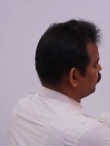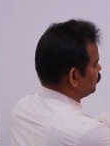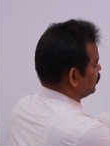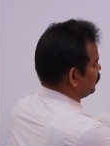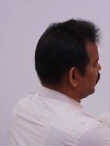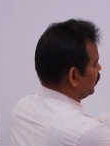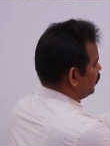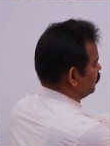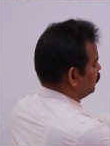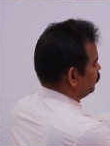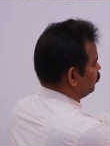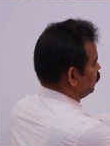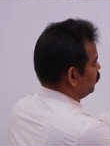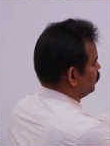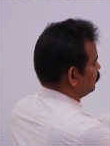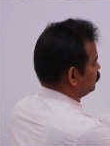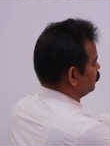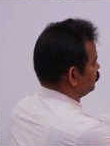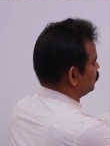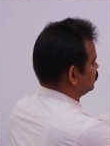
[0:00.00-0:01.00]
of the current
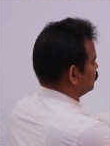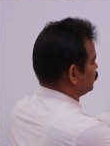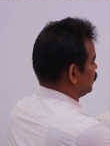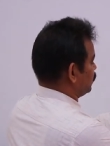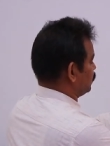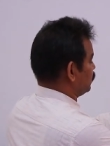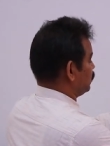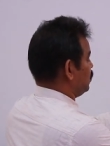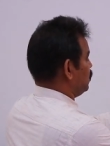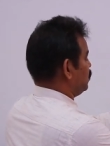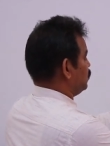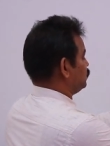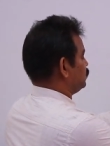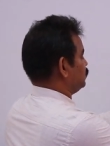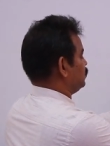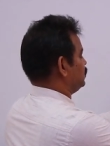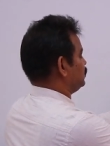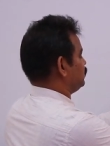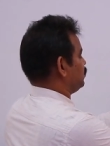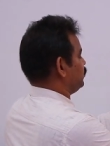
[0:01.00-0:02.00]
flowing to this one.
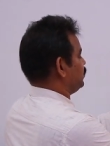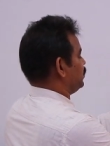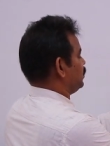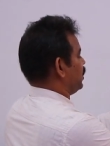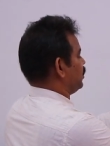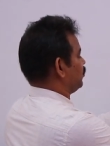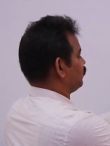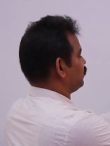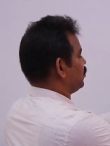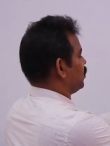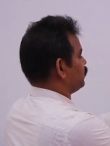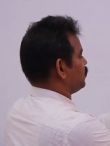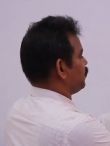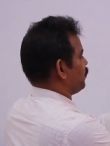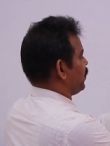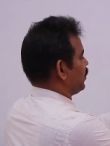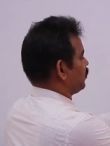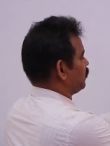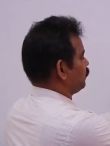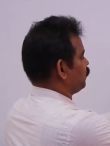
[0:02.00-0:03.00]
So this will be the direction of the
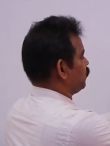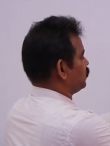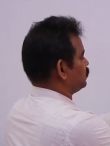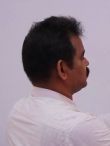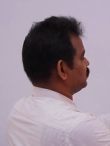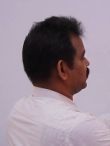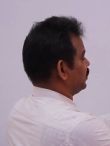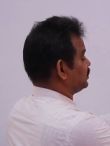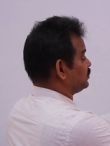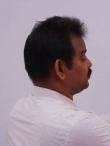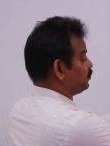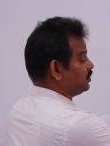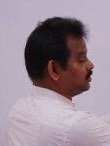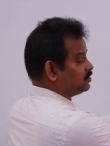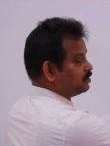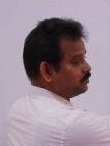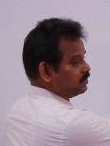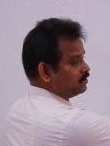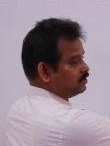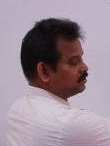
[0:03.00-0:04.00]
magnetic force
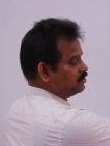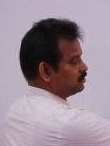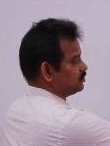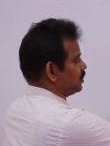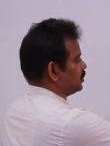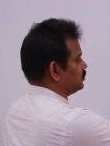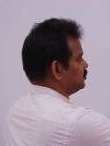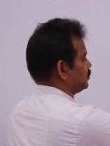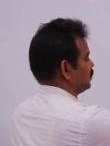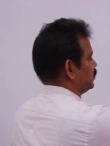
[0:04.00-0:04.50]
experienced by this charge